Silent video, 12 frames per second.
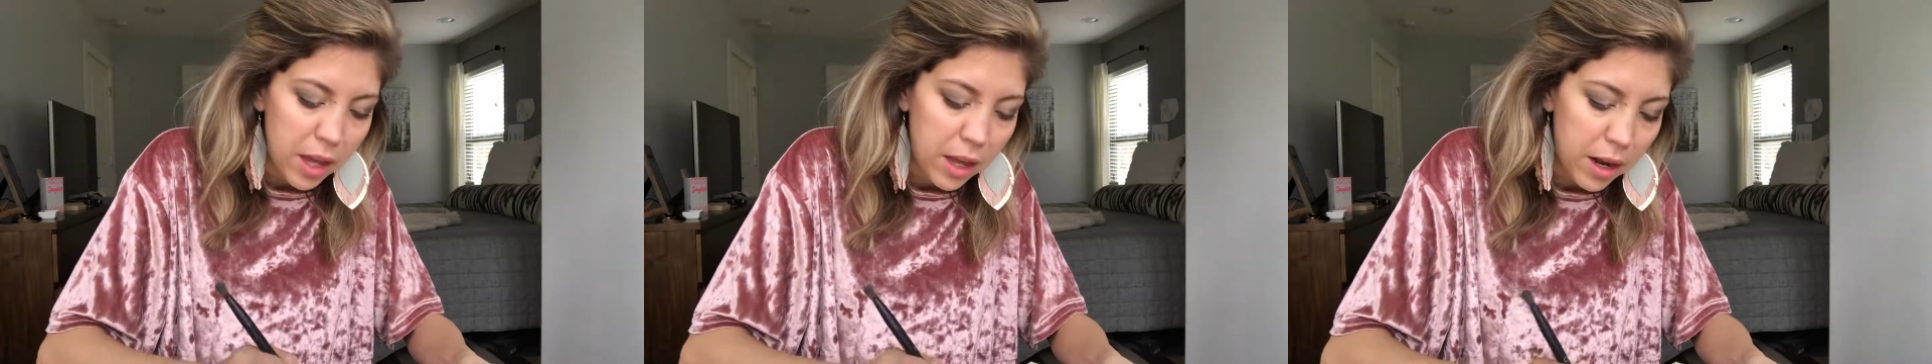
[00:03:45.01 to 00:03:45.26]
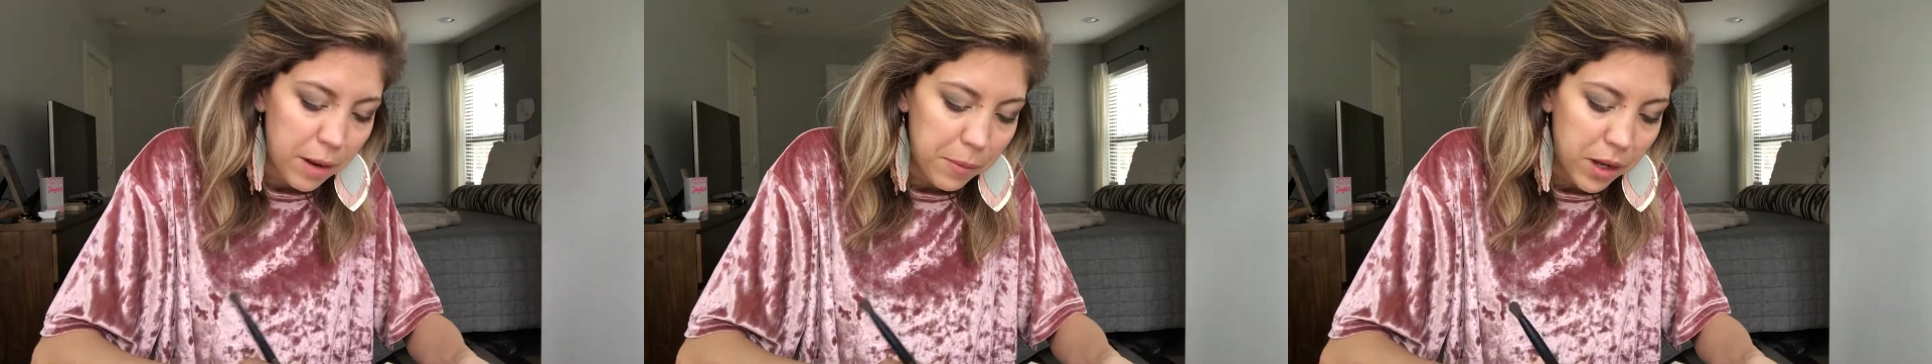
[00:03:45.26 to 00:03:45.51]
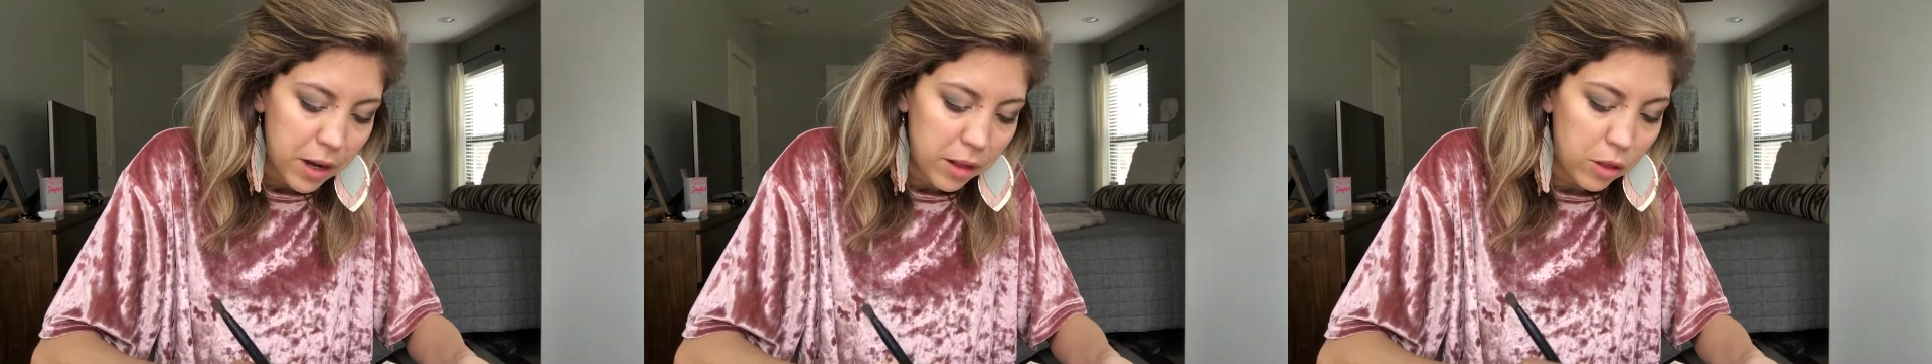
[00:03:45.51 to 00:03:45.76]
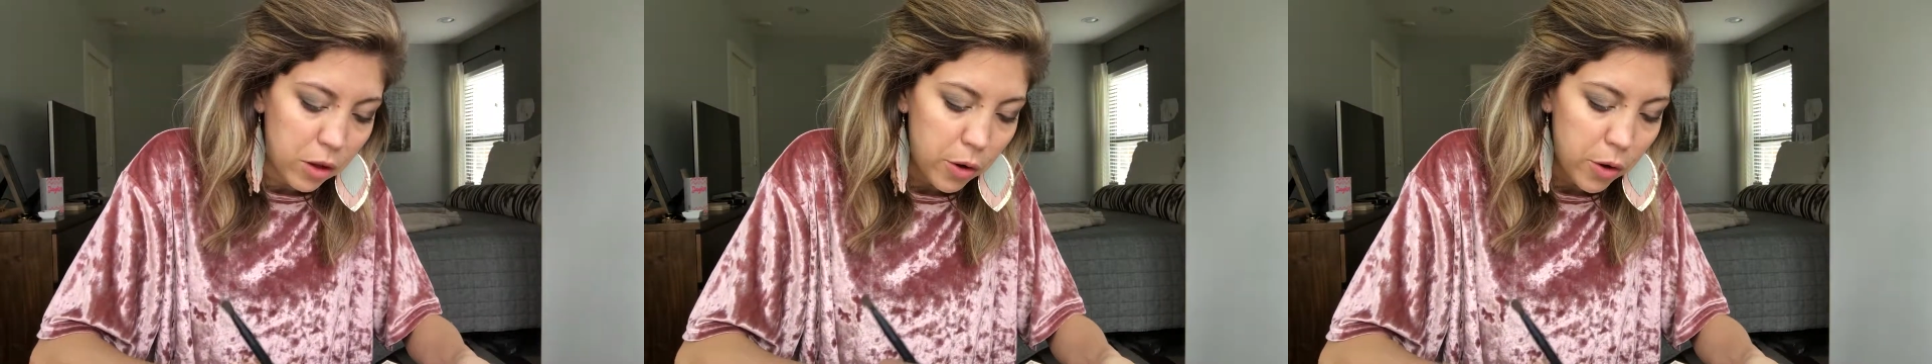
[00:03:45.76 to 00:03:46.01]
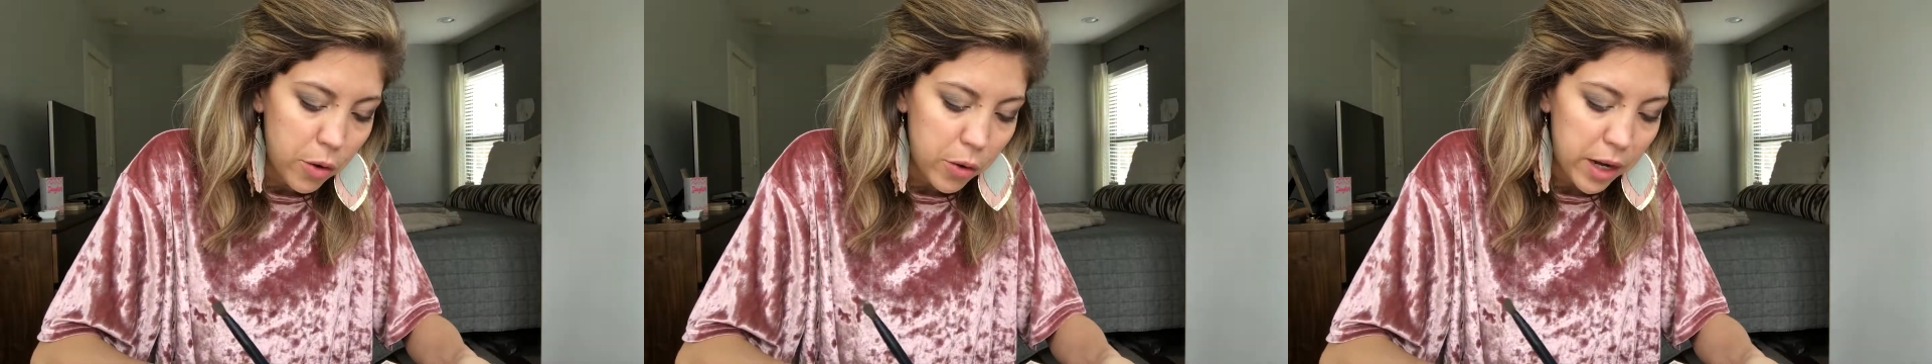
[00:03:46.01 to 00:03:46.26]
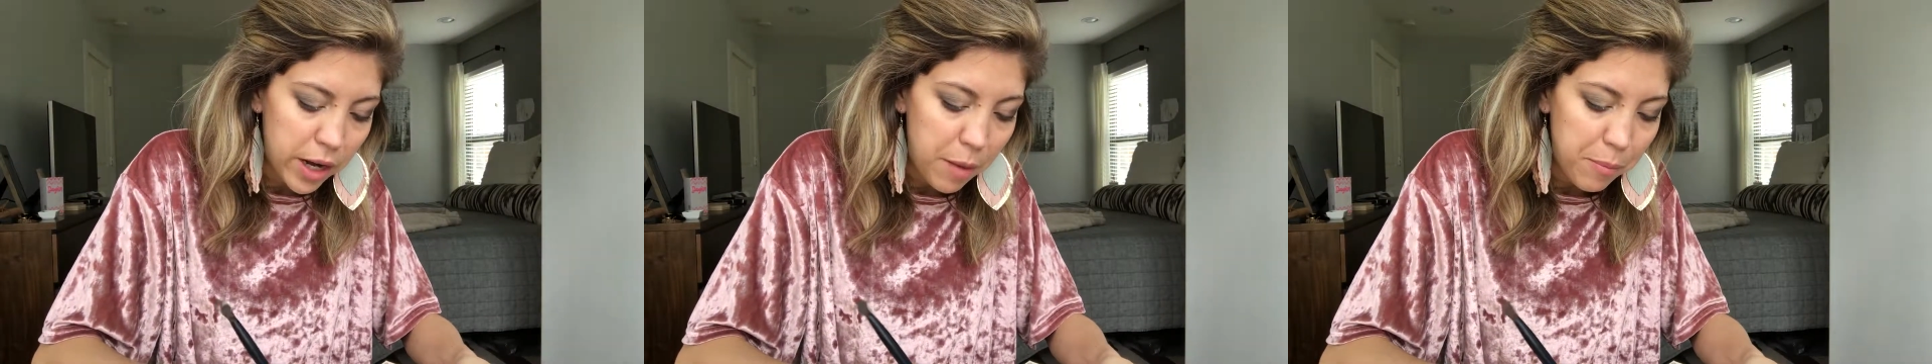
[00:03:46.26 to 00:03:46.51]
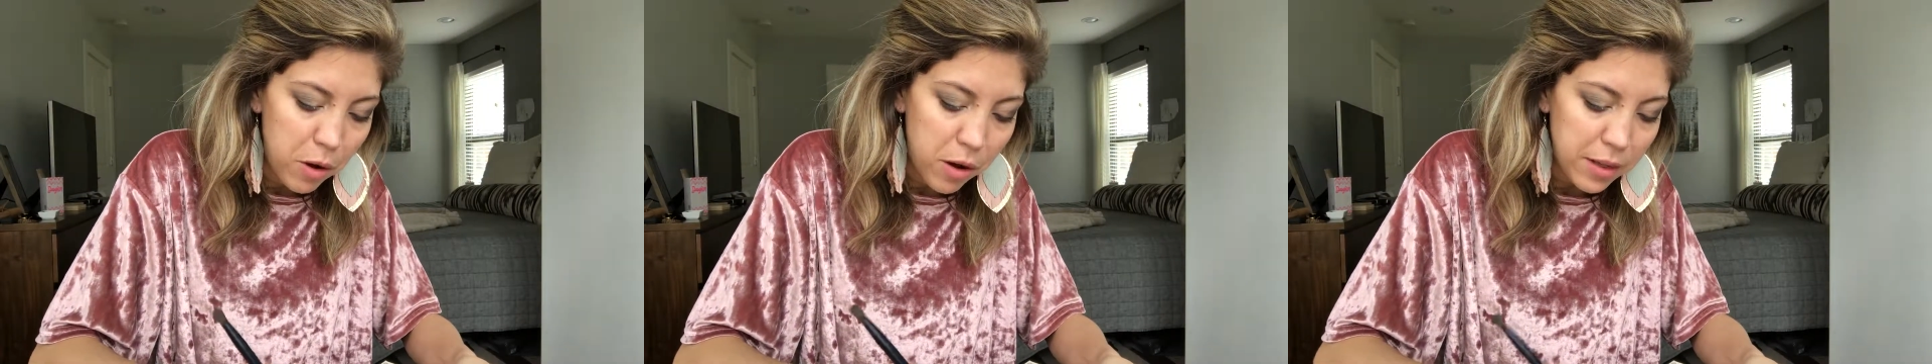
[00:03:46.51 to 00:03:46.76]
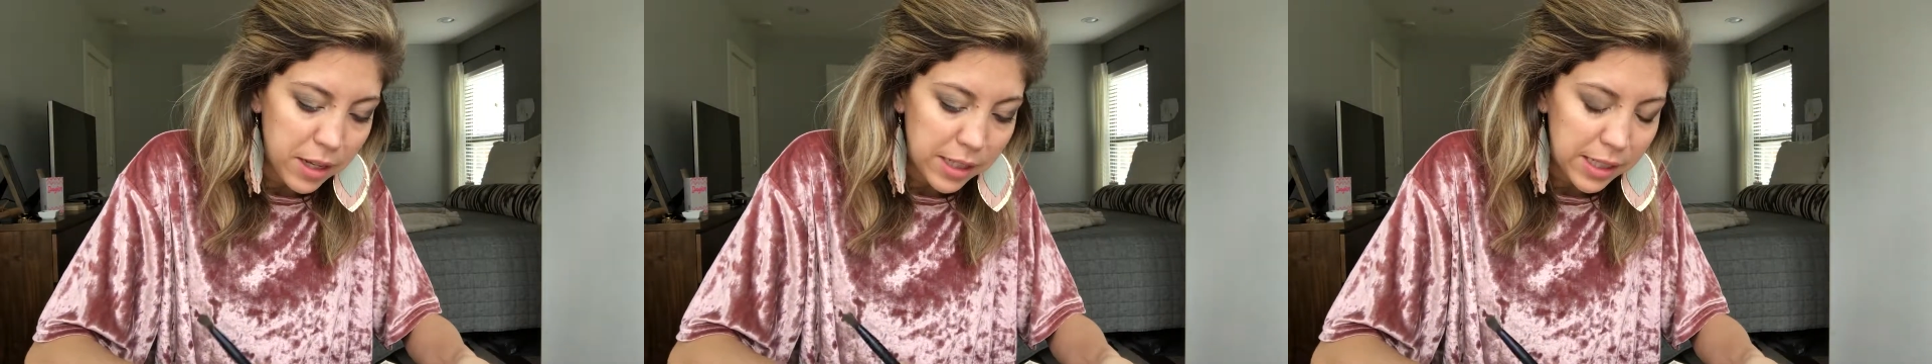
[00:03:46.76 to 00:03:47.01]
and I'm gonna load it up
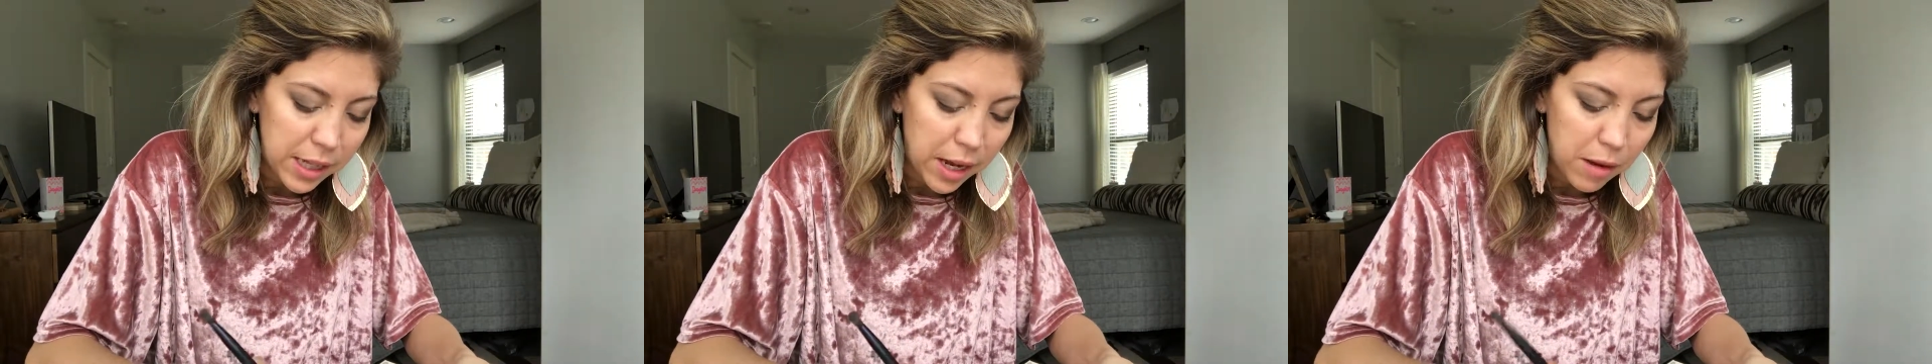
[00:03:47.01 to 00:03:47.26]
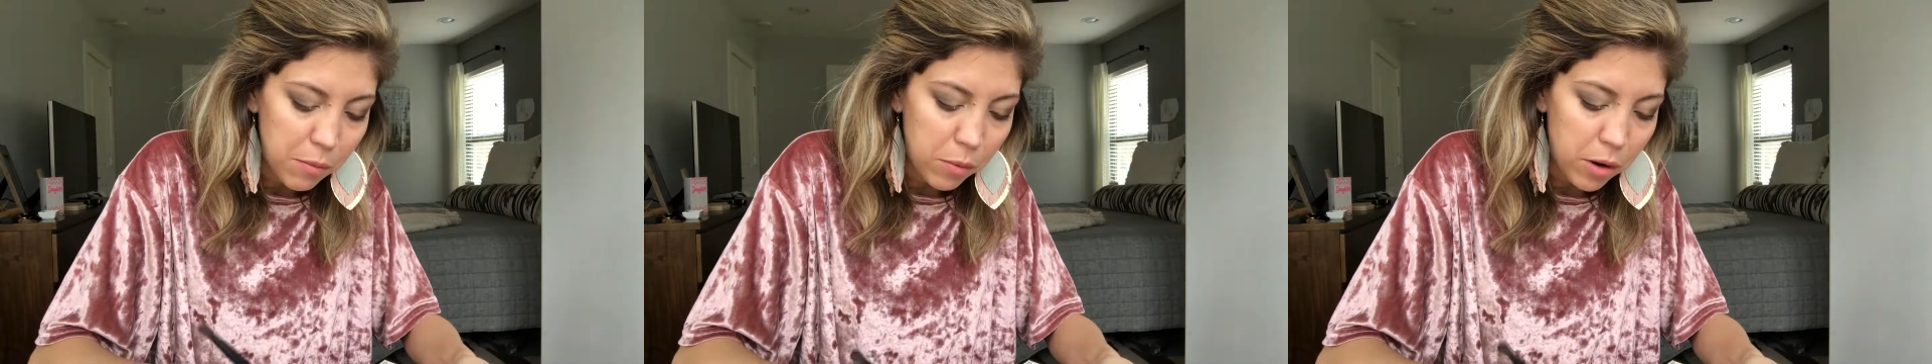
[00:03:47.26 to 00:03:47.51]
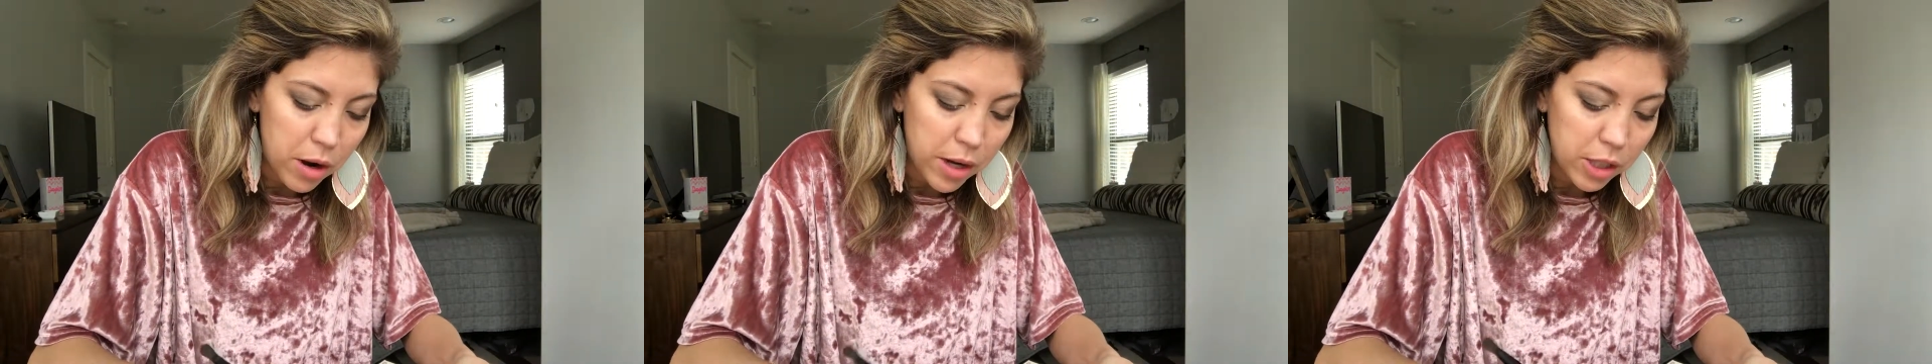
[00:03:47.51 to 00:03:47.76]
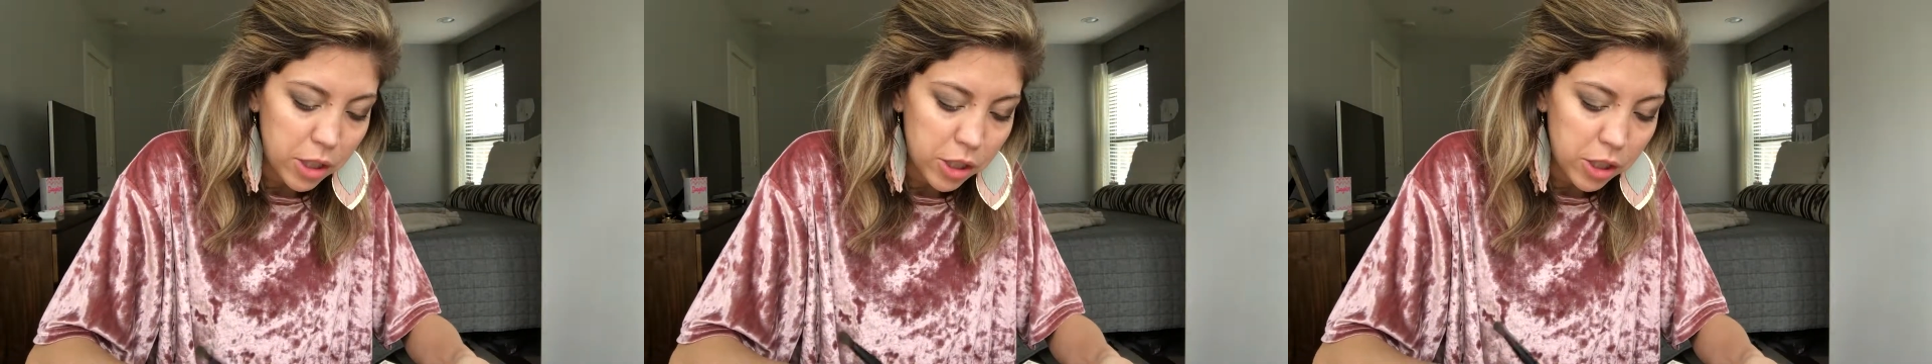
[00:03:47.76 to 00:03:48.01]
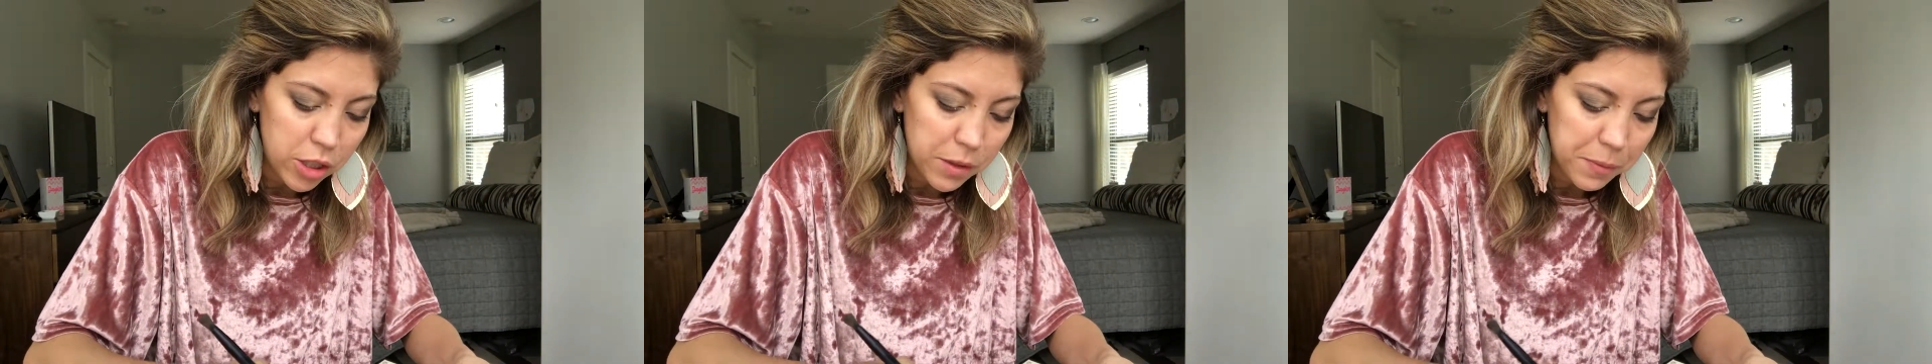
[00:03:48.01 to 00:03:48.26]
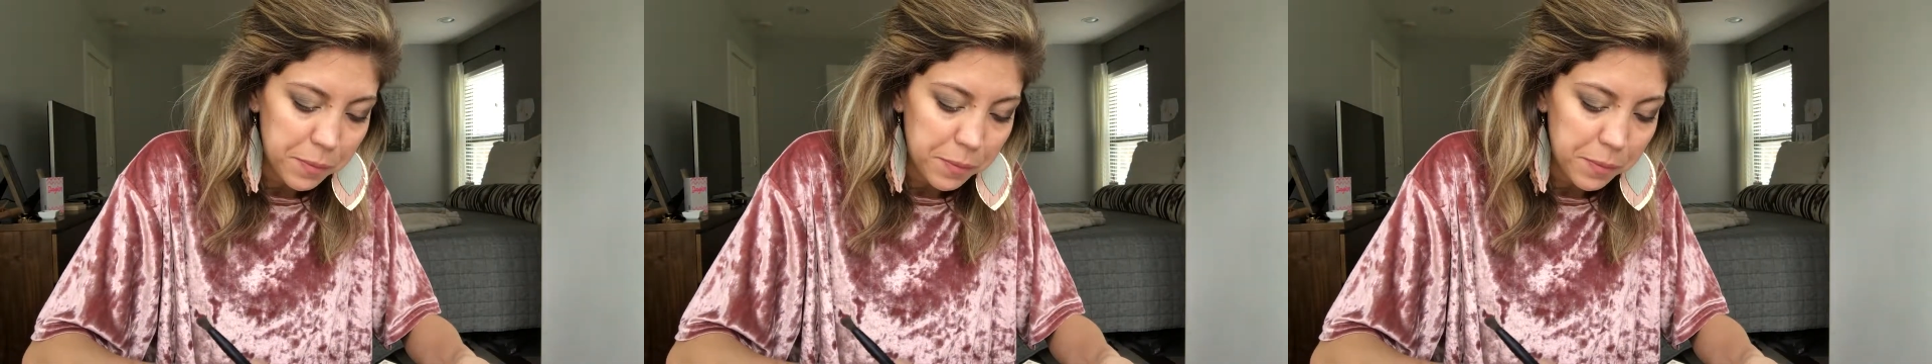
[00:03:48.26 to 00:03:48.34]
on the same brush.